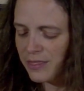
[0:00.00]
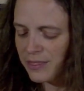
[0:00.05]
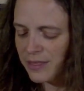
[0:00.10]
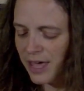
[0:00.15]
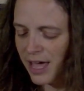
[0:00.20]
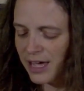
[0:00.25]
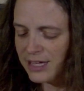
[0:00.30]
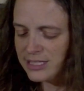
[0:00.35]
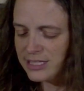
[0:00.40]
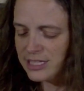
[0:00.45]

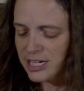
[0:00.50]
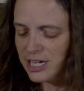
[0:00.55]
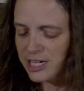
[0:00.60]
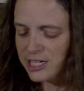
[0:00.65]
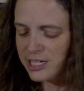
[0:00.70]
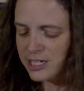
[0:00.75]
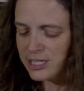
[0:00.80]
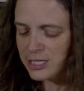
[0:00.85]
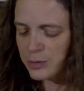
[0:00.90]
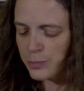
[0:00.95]
Gas
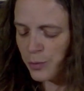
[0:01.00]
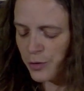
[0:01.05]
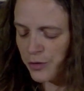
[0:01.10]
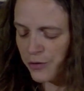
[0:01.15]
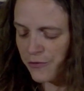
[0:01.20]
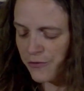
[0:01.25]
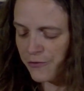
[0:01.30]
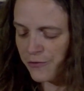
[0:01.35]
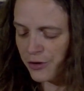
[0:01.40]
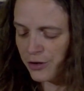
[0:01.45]
stations were
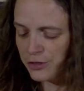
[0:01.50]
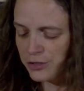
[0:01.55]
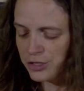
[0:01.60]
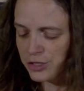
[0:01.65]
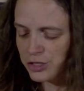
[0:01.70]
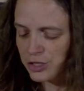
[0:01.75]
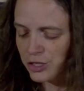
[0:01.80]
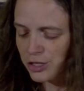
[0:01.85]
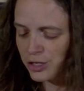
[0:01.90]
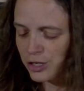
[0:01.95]
the first